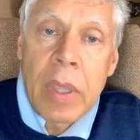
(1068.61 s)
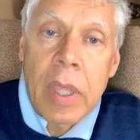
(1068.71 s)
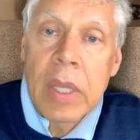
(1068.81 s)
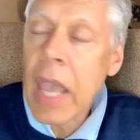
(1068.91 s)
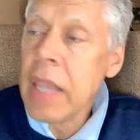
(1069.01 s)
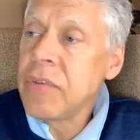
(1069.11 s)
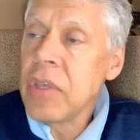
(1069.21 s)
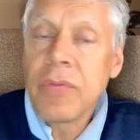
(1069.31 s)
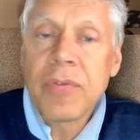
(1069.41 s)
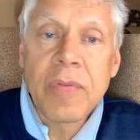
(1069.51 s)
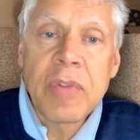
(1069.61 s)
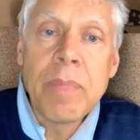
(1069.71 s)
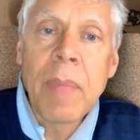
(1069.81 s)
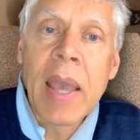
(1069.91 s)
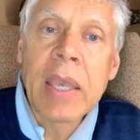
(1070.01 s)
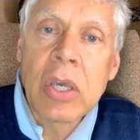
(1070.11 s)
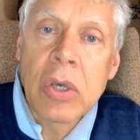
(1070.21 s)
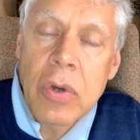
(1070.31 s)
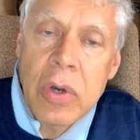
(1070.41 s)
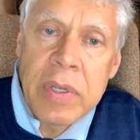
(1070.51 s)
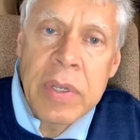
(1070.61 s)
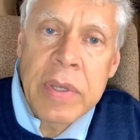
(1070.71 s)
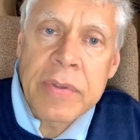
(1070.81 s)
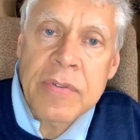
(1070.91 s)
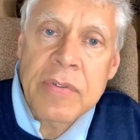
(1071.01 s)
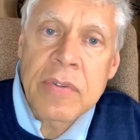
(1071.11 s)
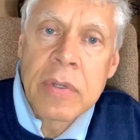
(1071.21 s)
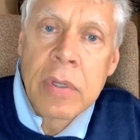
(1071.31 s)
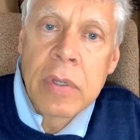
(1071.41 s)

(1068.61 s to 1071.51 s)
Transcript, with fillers: in eighteen fifty? My goodness.